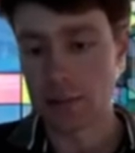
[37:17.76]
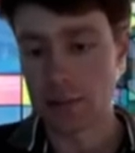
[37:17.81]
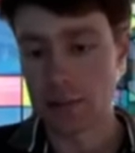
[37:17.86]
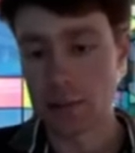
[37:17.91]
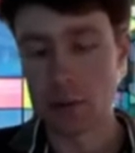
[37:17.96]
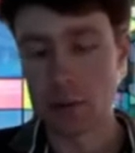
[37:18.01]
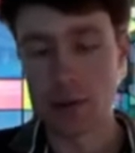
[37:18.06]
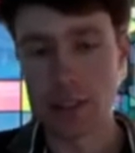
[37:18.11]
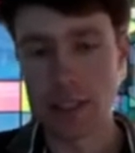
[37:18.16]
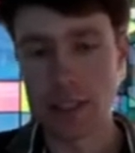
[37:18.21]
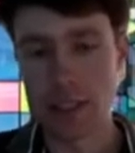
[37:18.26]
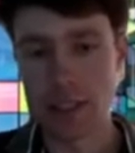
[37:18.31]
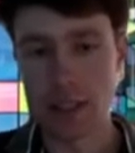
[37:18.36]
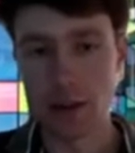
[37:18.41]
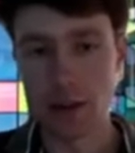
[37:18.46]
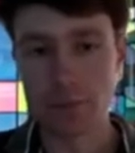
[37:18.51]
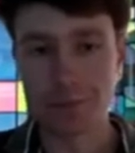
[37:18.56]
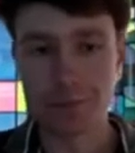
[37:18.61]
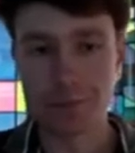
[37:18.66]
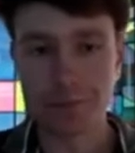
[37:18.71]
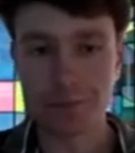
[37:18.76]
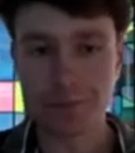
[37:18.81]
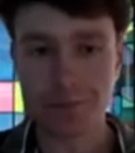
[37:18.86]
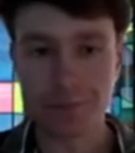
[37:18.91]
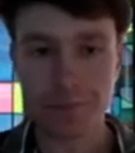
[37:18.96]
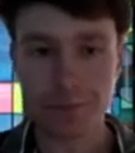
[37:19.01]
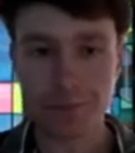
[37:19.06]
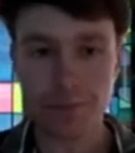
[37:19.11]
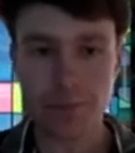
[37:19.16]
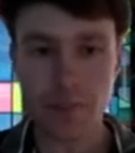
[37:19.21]
in a bit more detail.
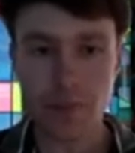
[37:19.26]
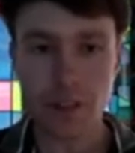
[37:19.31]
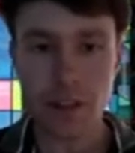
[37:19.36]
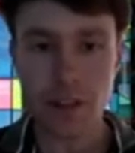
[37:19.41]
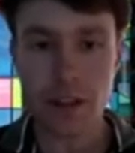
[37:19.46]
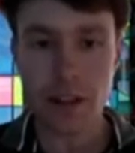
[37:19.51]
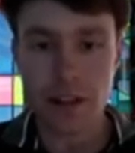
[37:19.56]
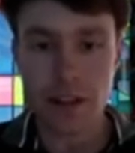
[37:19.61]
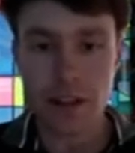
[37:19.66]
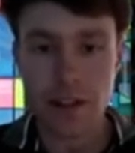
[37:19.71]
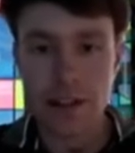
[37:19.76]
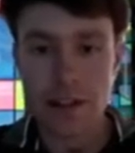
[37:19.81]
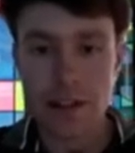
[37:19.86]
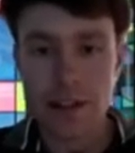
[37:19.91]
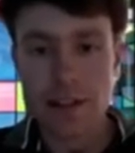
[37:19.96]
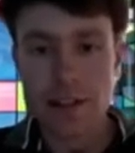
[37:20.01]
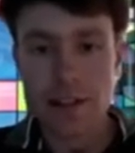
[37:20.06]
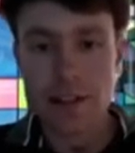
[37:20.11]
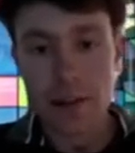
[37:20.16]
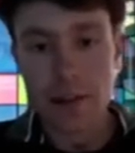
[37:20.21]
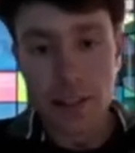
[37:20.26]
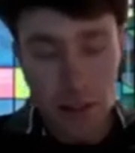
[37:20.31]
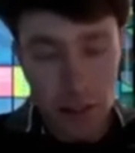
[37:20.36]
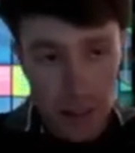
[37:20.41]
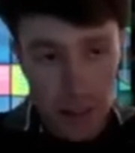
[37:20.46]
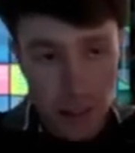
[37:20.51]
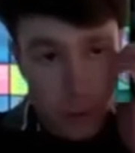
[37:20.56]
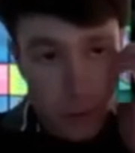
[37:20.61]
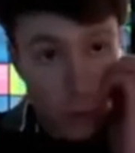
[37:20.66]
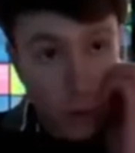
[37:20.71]
Now,
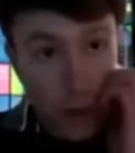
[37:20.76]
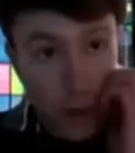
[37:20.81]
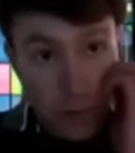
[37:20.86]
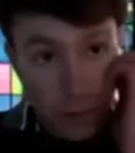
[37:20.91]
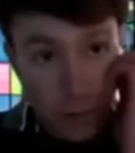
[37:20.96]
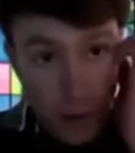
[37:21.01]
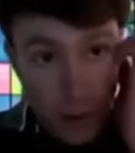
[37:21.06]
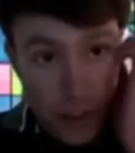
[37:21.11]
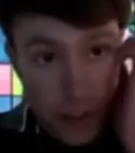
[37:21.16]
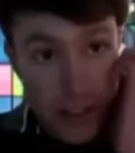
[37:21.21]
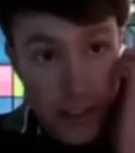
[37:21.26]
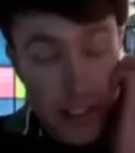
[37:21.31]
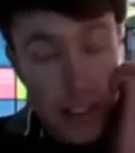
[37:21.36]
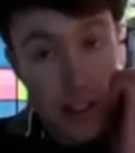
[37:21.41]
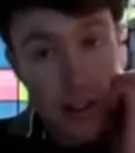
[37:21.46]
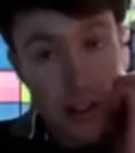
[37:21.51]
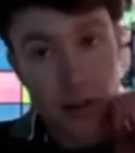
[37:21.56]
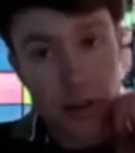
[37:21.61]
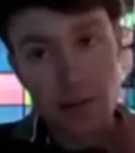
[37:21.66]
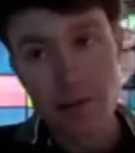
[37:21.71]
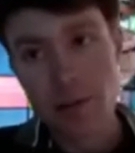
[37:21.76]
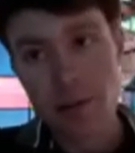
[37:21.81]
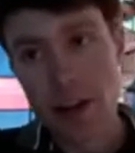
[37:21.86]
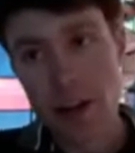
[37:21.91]
there's a wide variety of